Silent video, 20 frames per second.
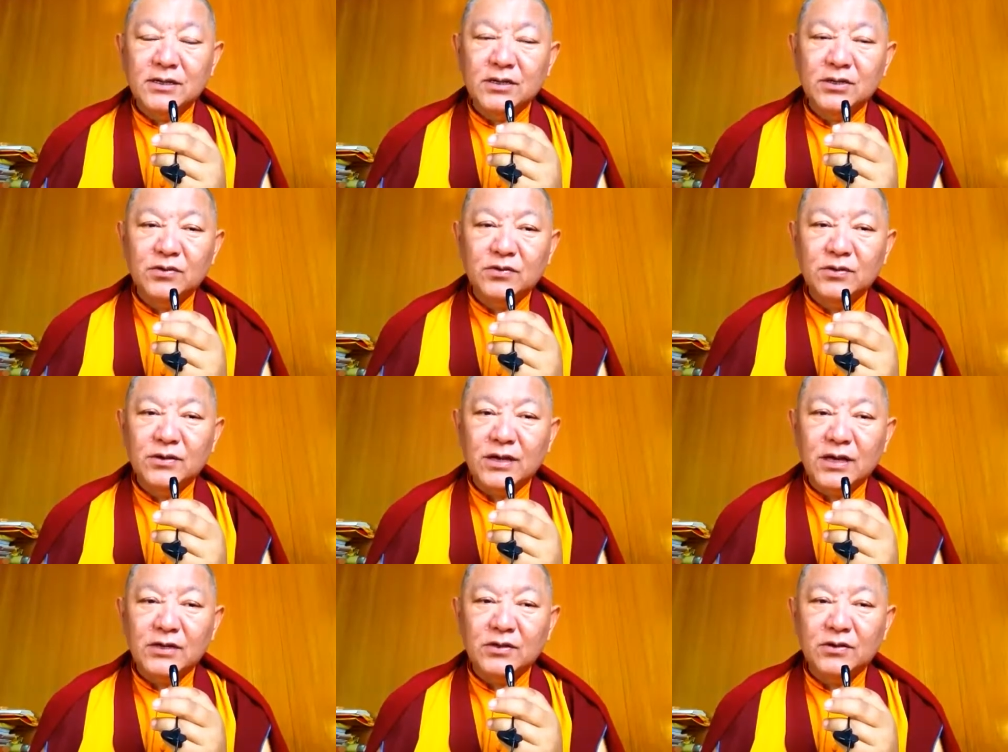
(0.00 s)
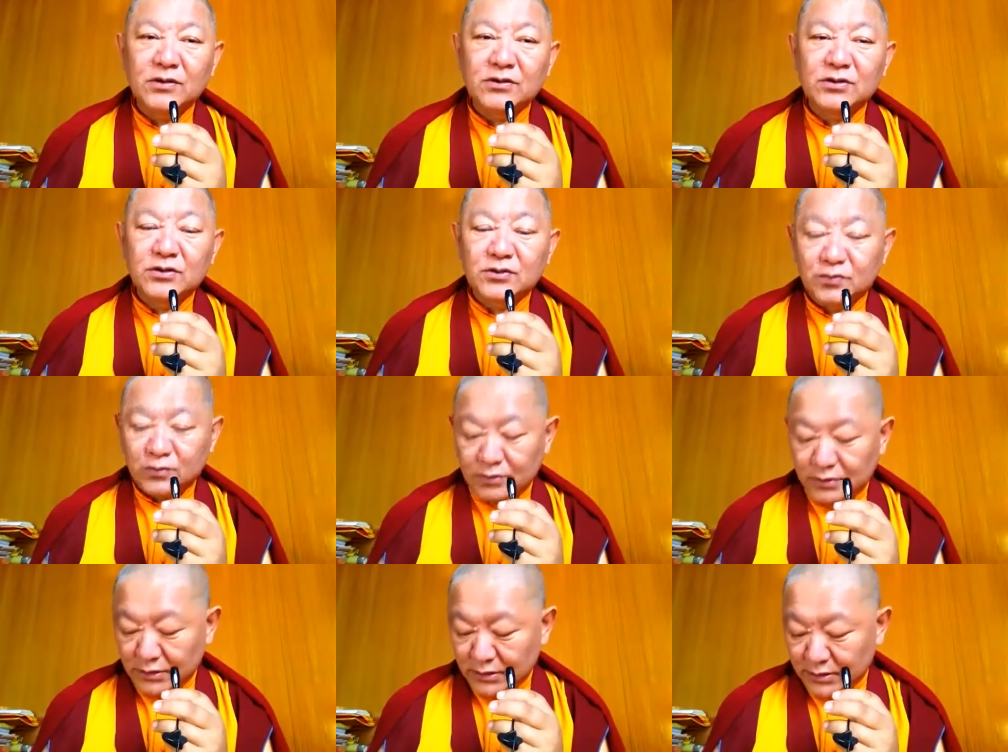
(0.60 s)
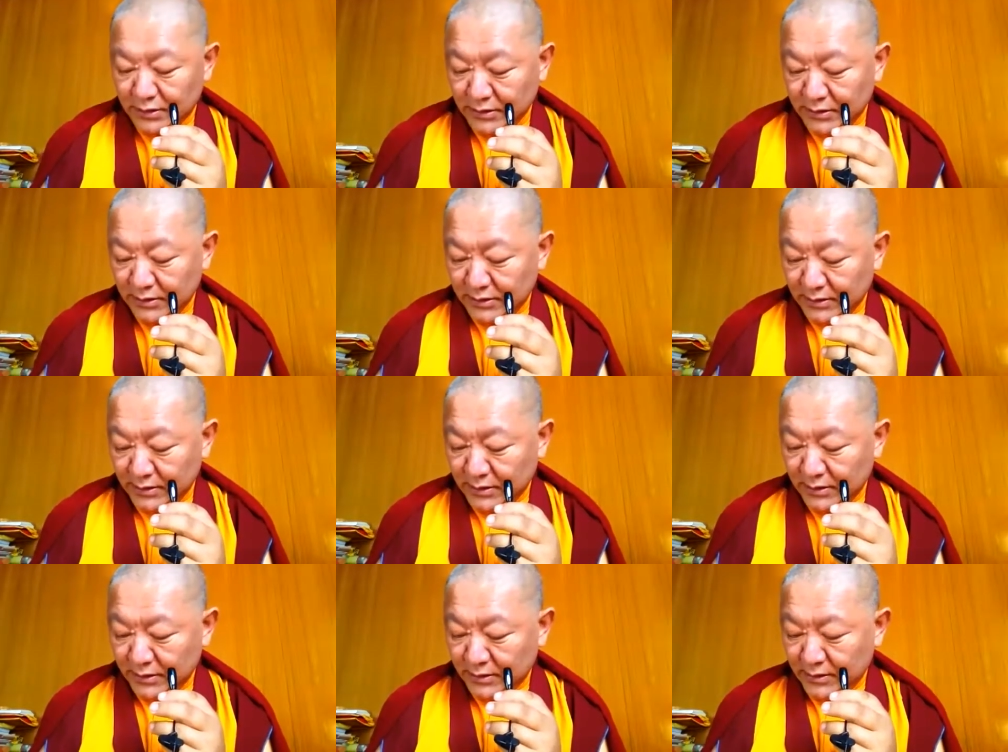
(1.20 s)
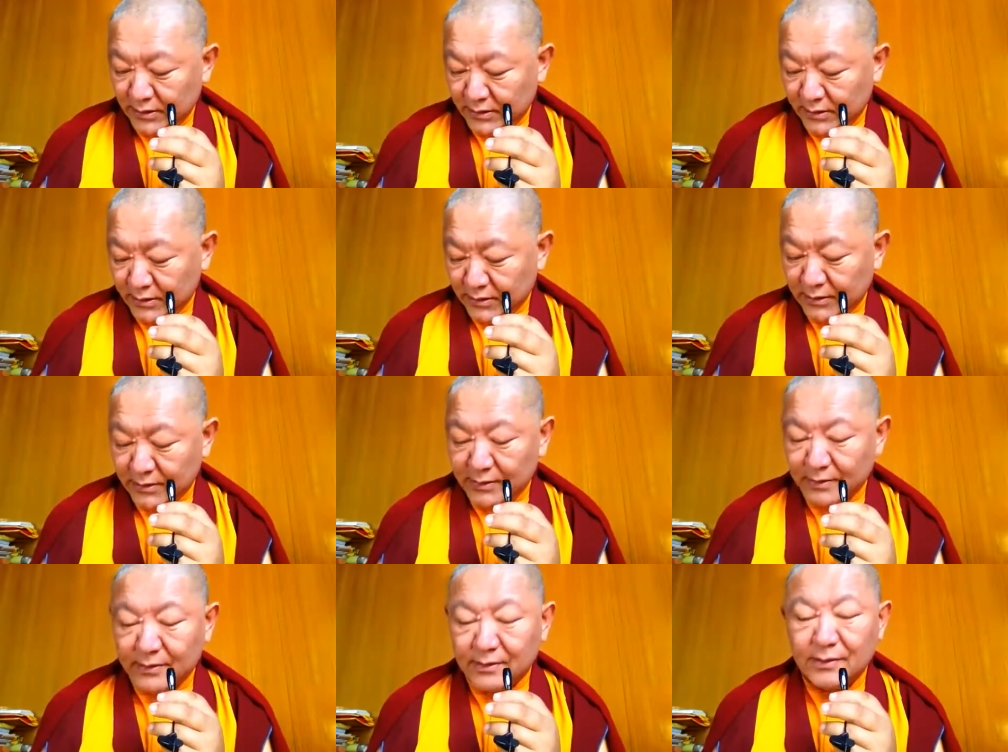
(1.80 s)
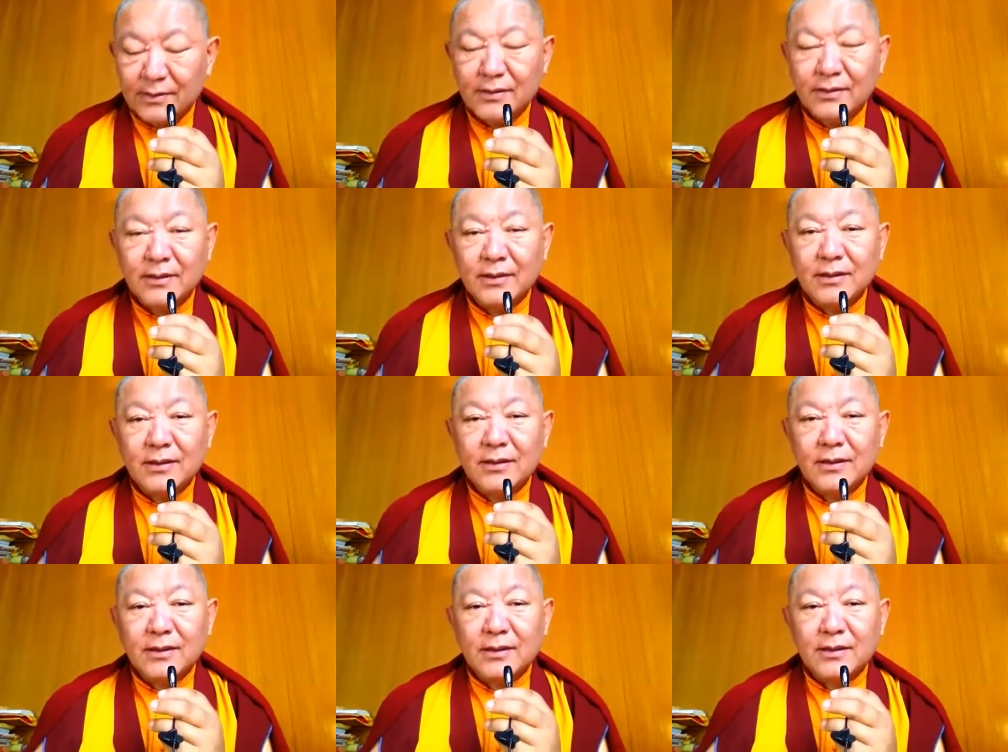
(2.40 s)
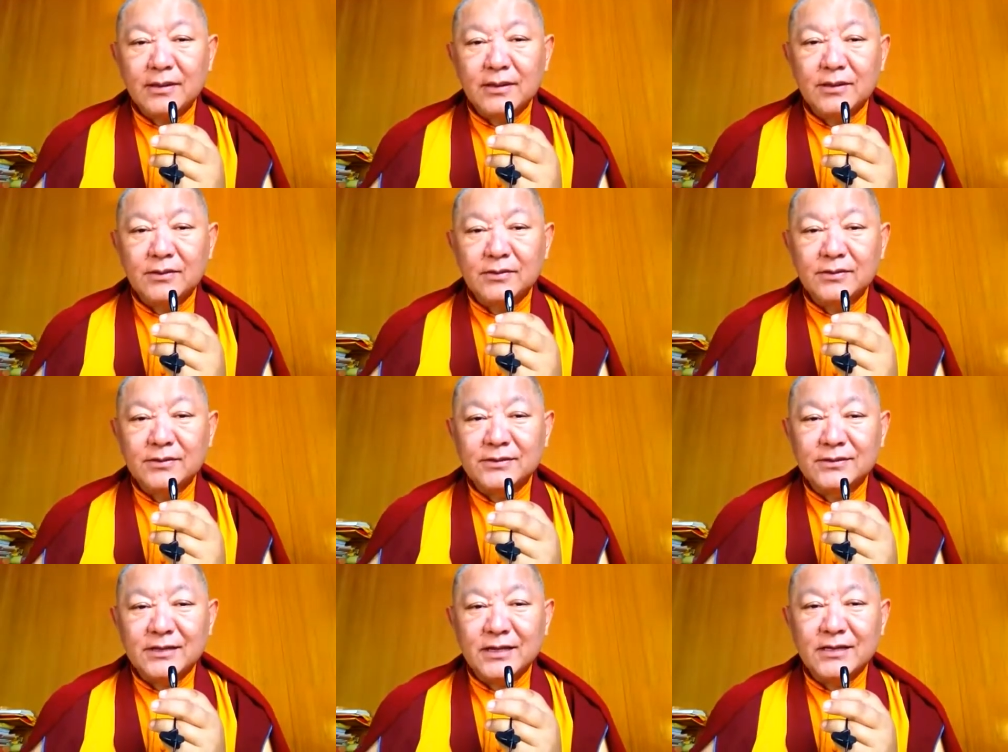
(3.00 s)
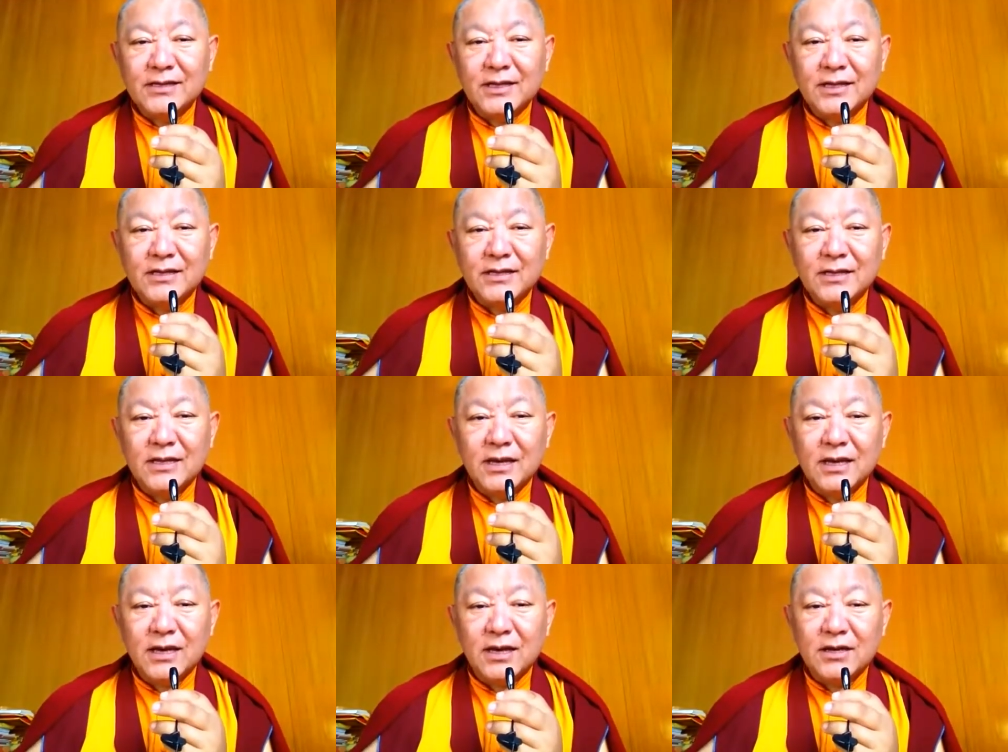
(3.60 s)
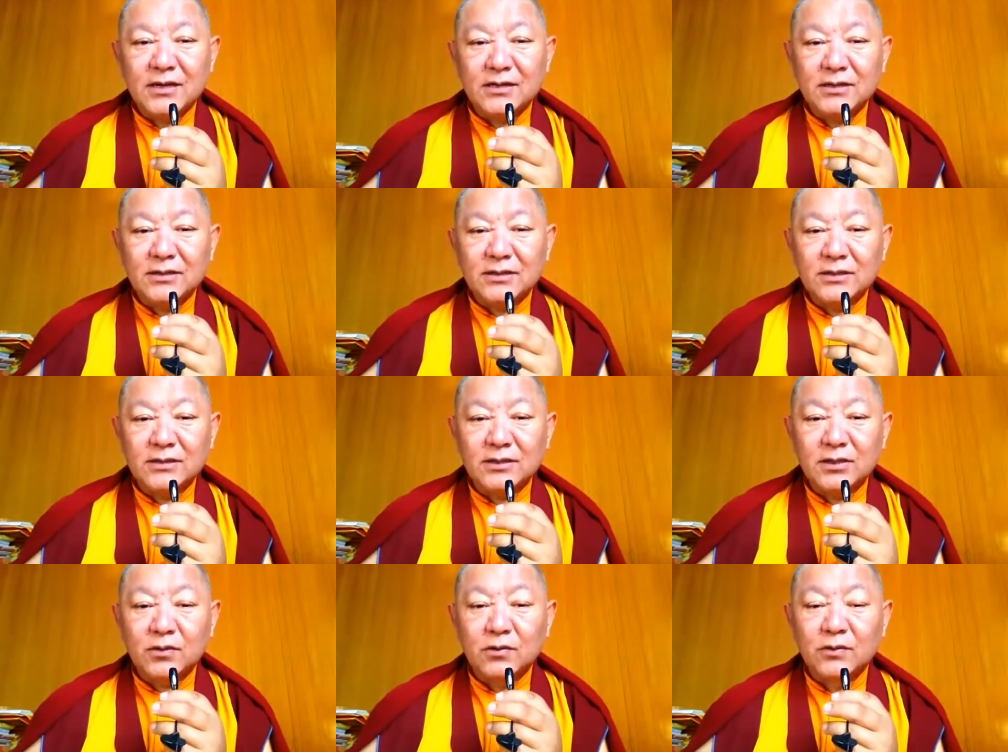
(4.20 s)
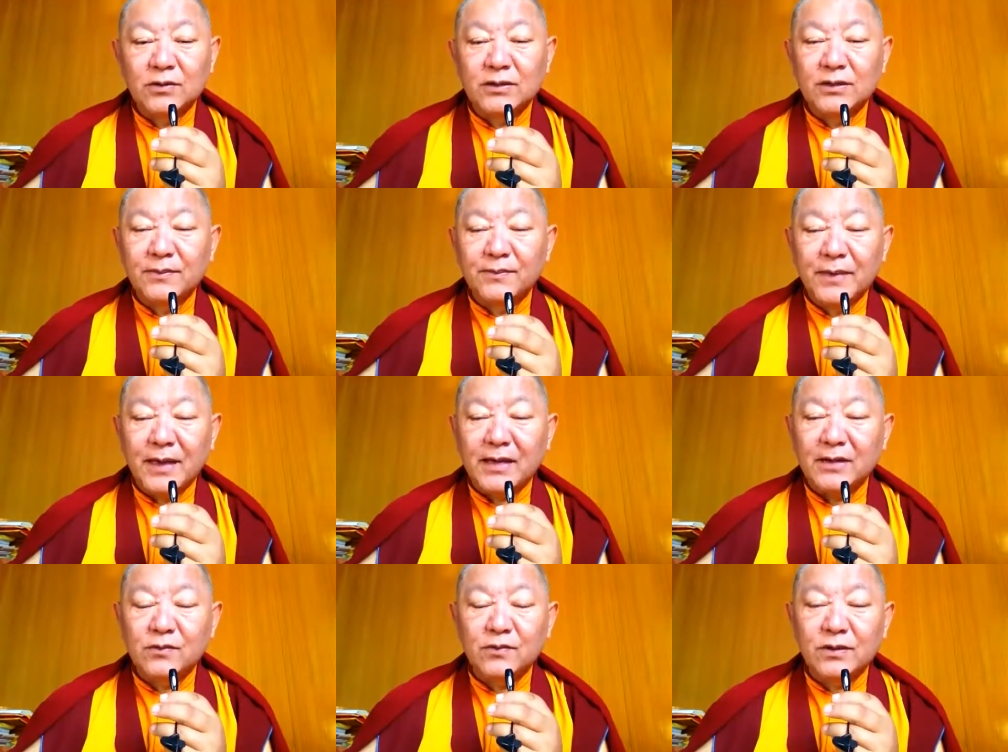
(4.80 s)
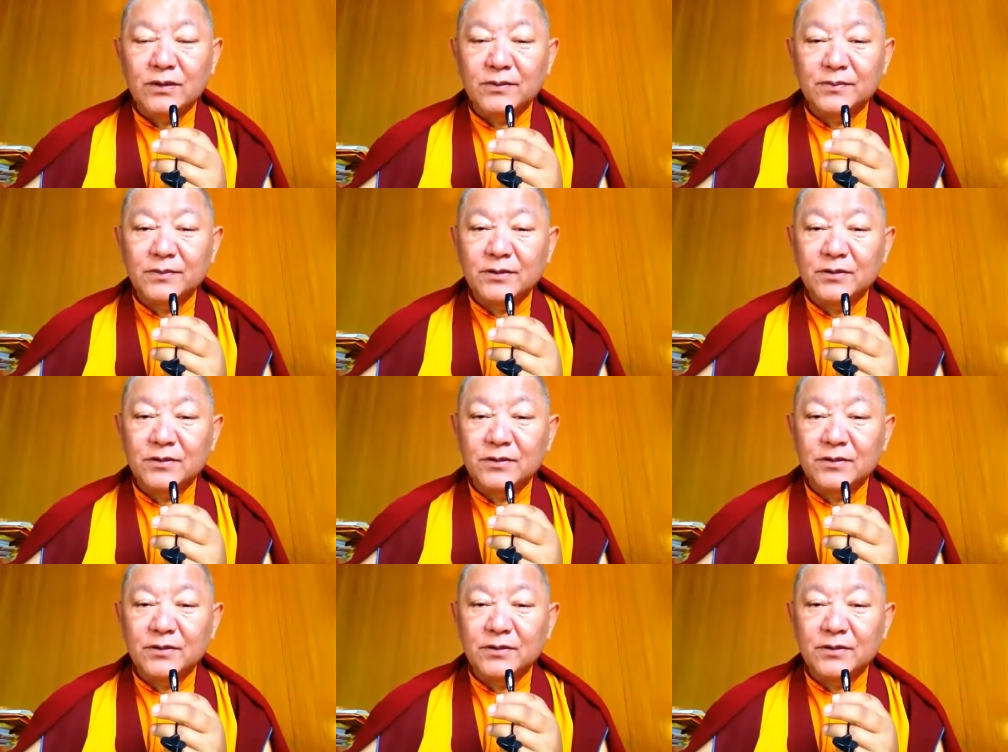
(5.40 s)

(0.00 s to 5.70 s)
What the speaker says: you cannot totally, say that they are the only bad one,